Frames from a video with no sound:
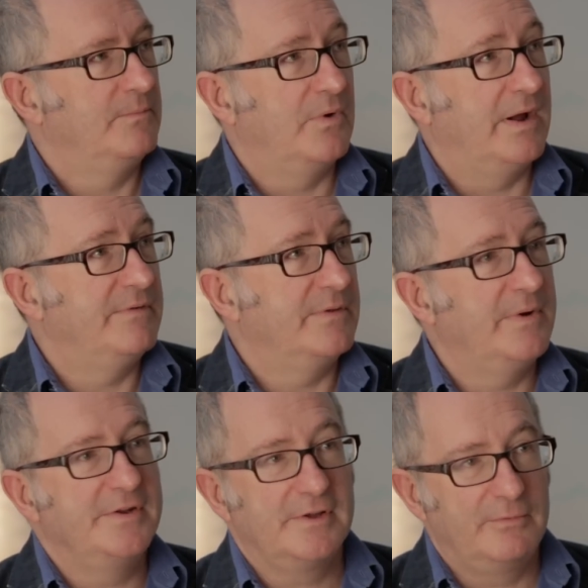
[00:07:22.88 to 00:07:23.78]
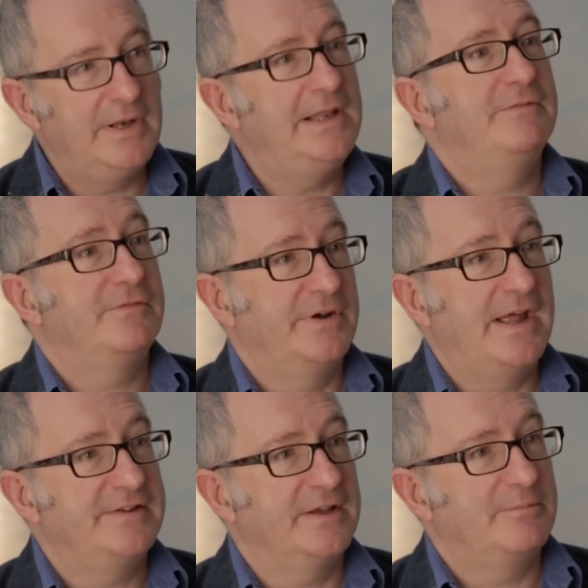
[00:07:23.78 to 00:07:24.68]
whatever the word is, a really
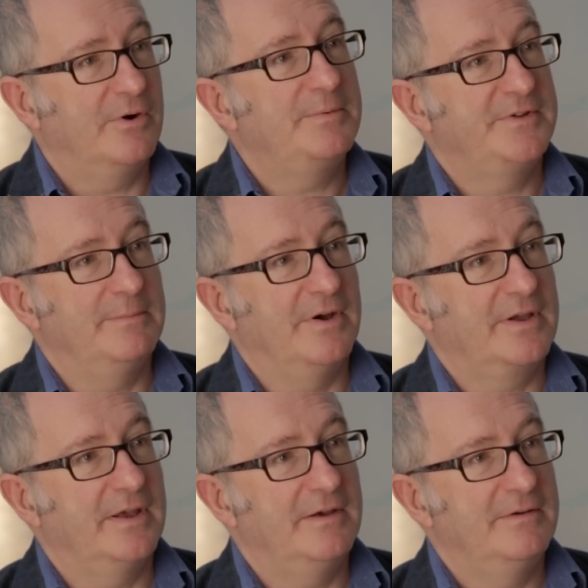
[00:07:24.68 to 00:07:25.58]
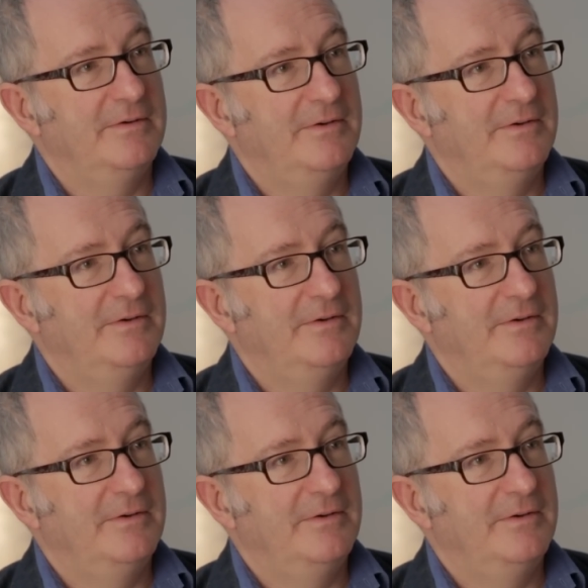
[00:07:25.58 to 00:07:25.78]
frenetic property market